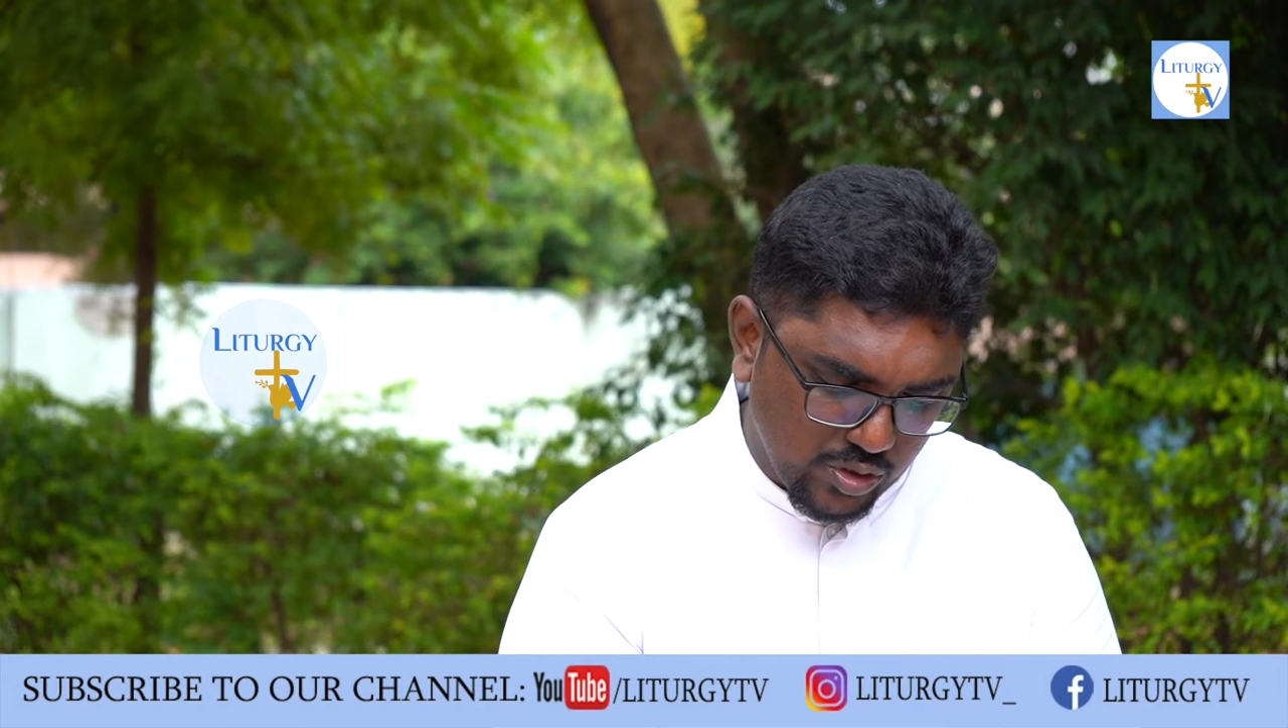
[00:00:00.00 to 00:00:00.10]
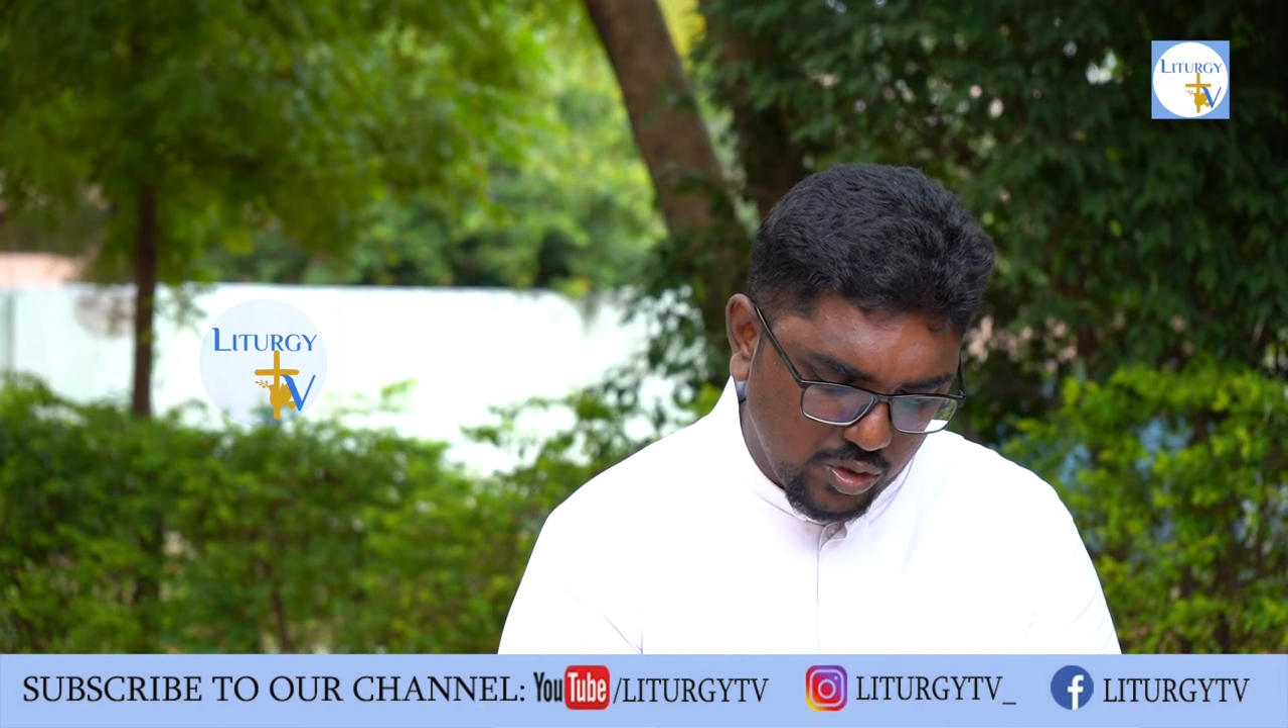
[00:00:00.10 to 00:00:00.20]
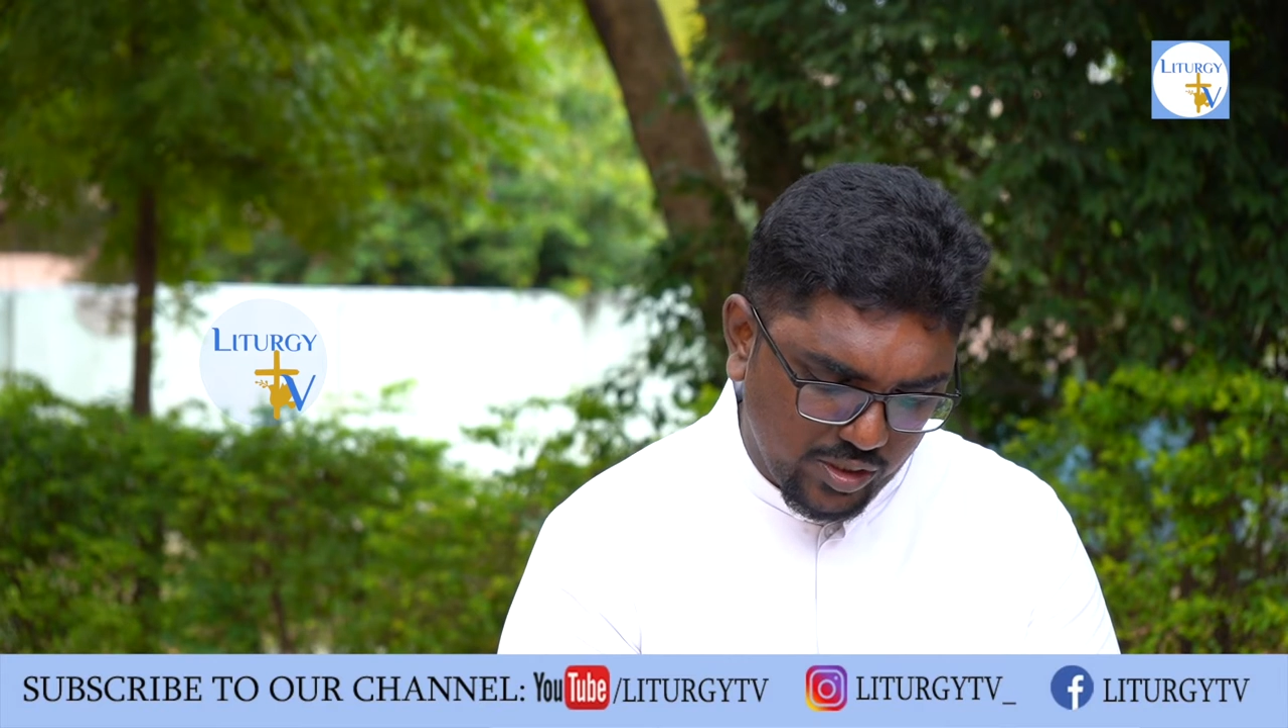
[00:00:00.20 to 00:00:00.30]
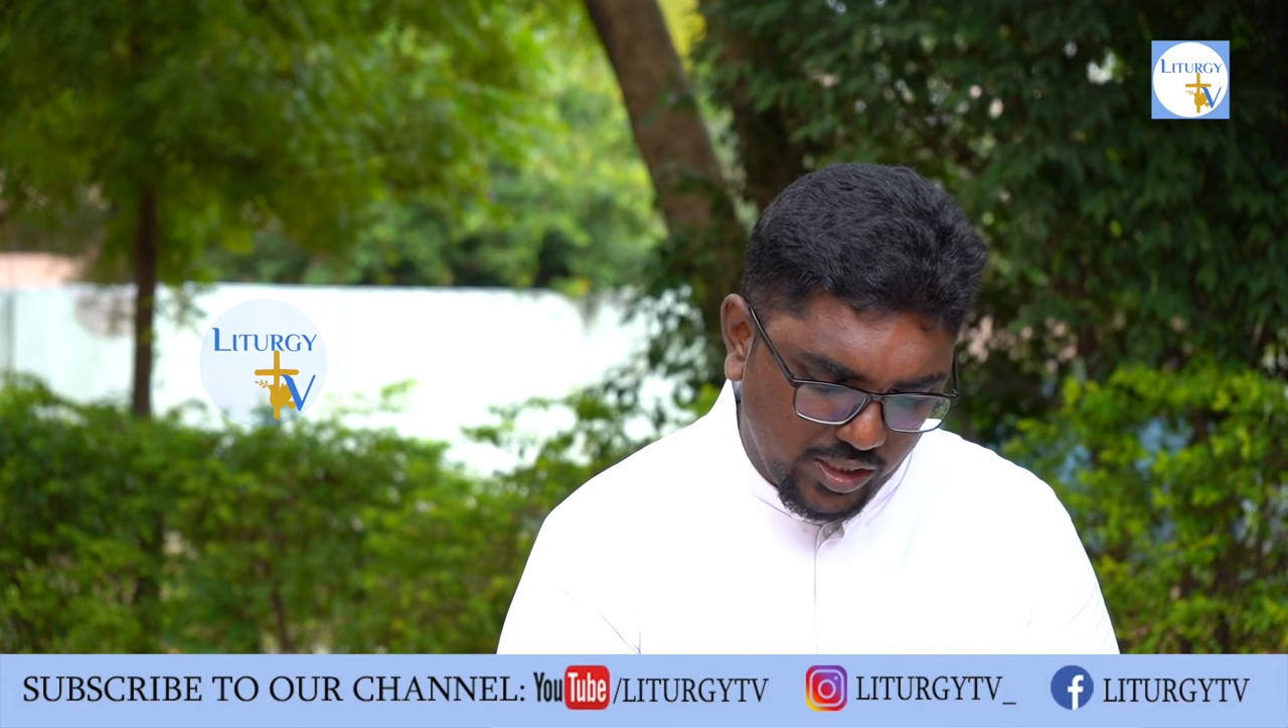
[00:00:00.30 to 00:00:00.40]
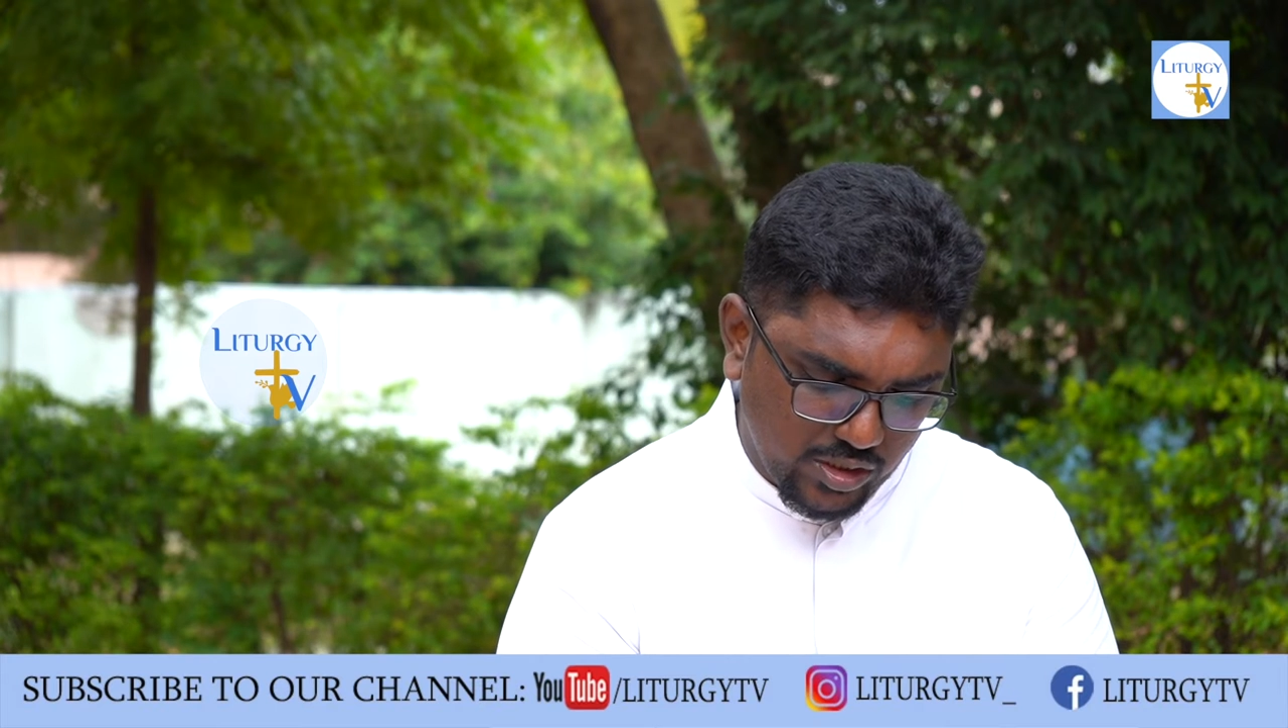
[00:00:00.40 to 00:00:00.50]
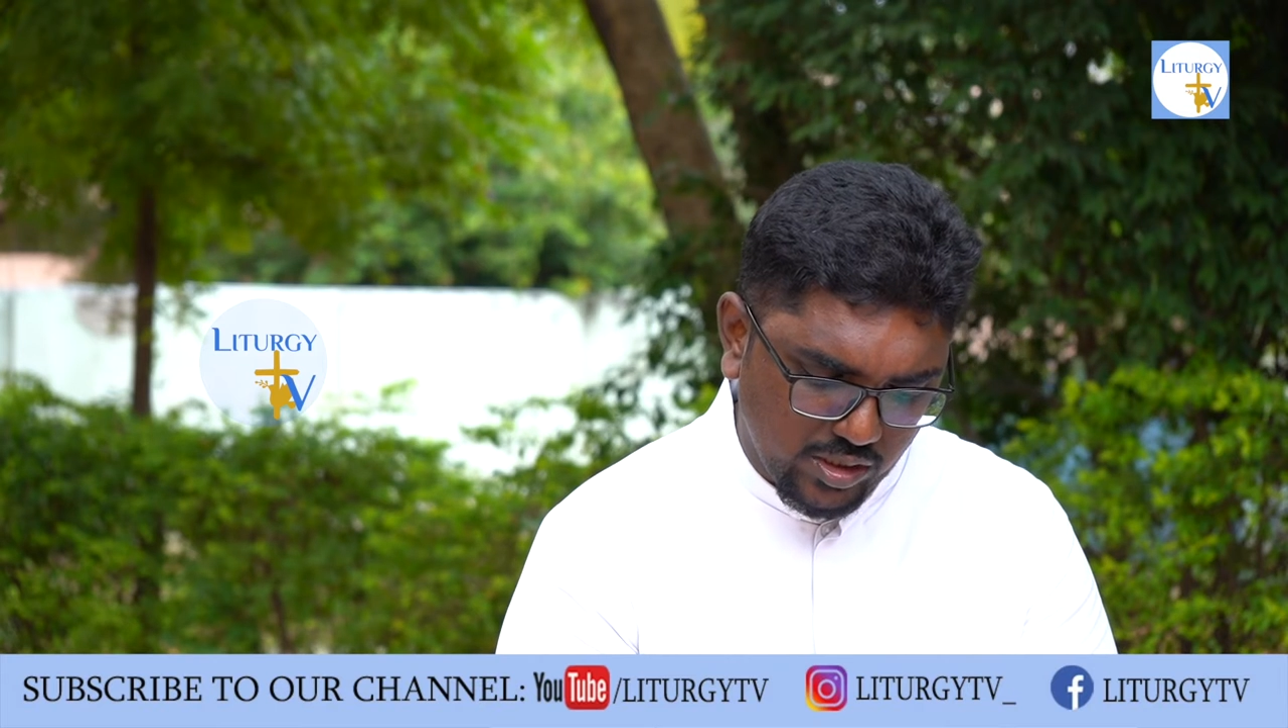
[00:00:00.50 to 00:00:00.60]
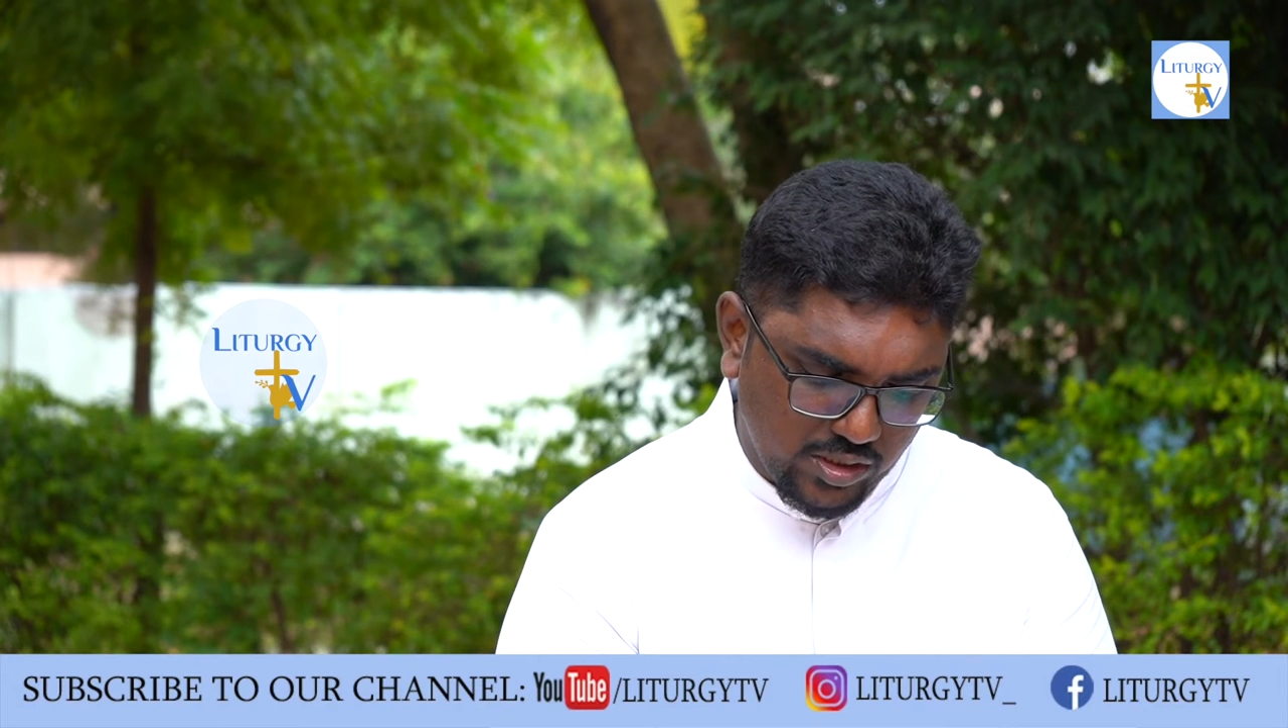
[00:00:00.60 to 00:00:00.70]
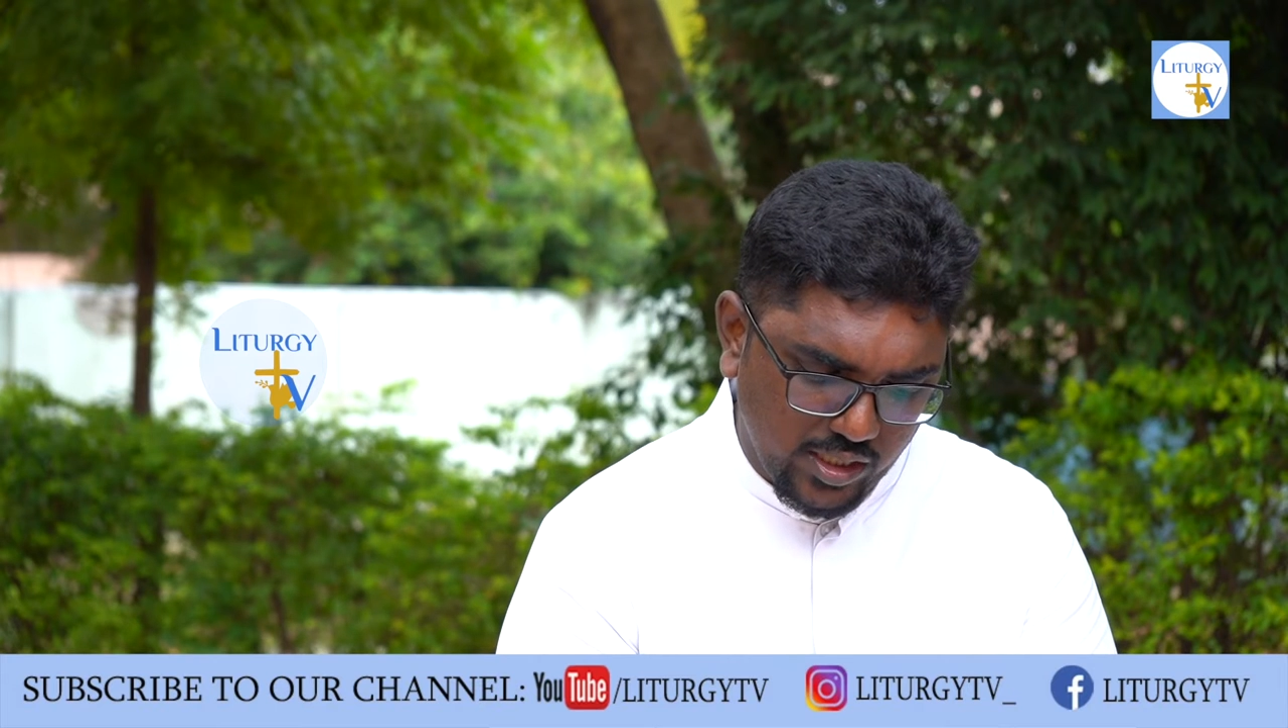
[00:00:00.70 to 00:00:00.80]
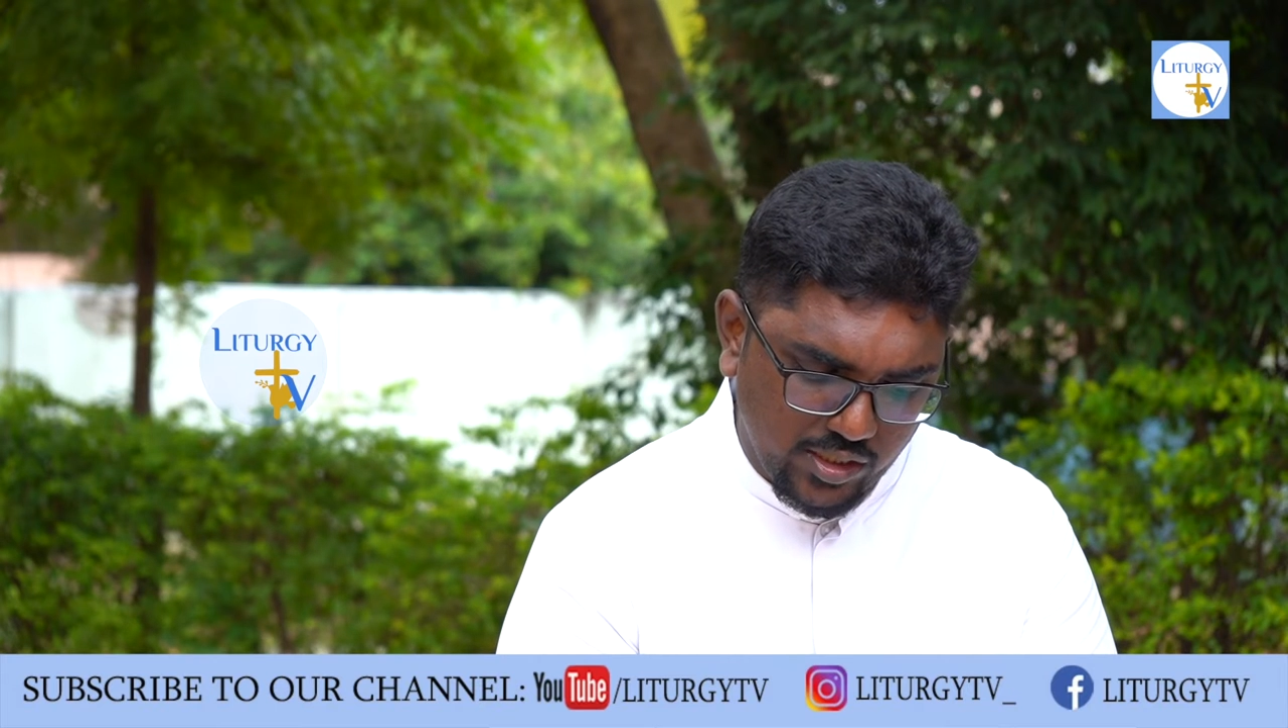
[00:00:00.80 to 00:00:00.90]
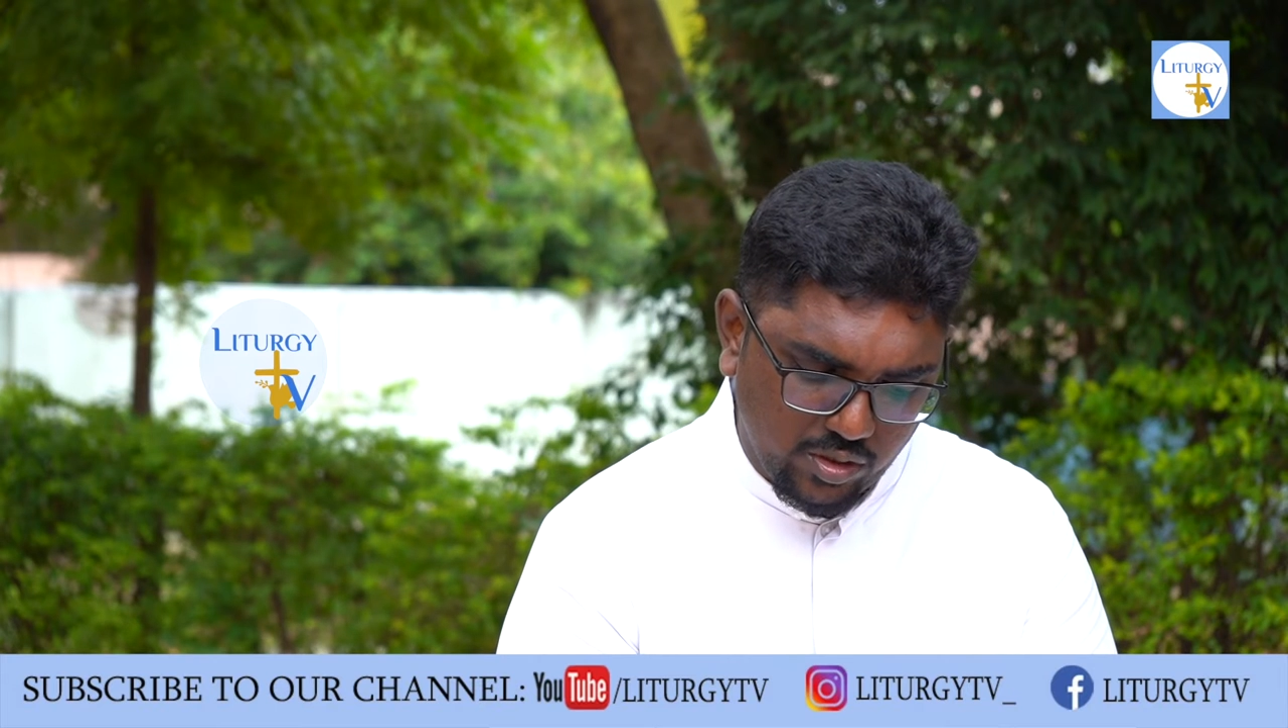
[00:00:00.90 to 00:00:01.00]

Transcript: judiciously